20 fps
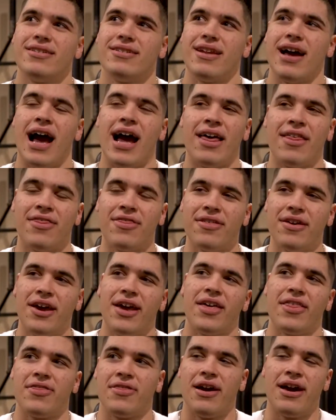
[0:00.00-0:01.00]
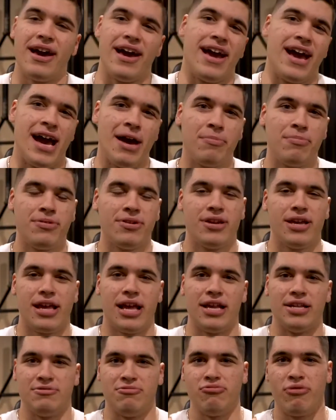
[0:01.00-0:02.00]
I think that app
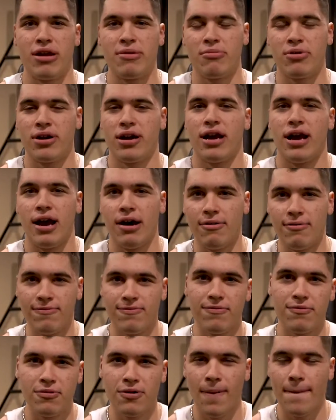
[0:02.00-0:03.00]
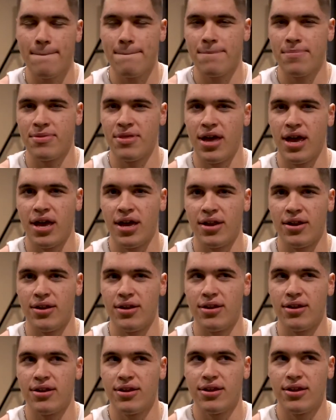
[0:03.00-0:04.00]
is way more helpful than